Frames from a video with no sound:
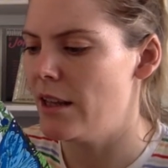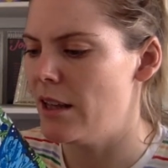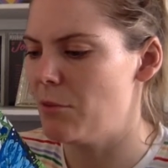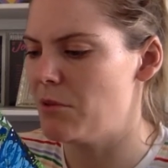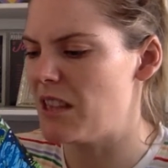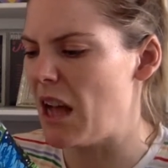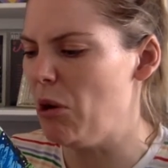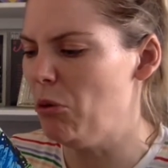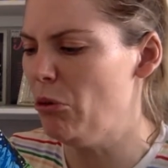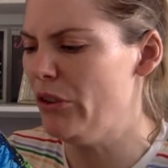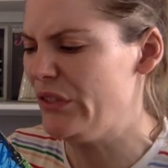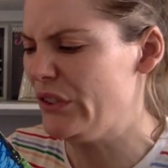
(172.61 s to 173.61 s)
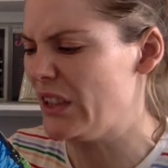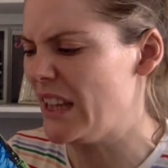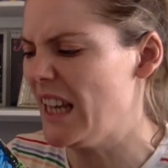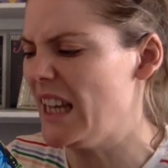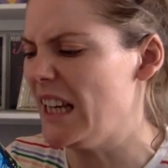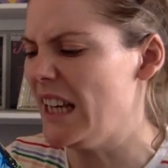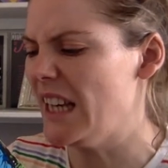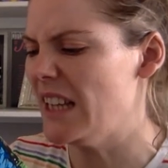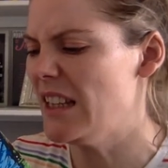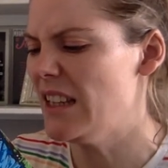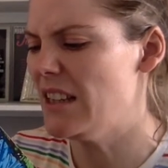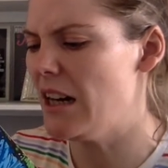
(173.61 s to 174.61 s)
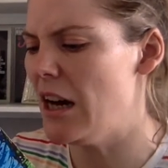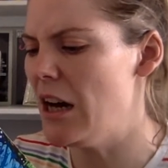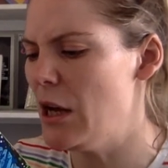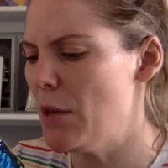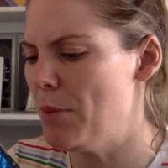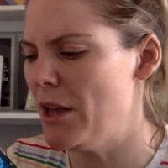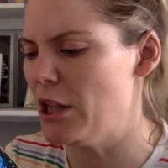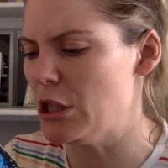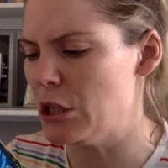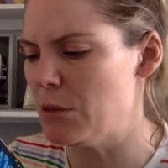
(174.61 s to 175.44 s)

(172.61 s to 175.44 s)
It was that awful giggling, that high-pitched,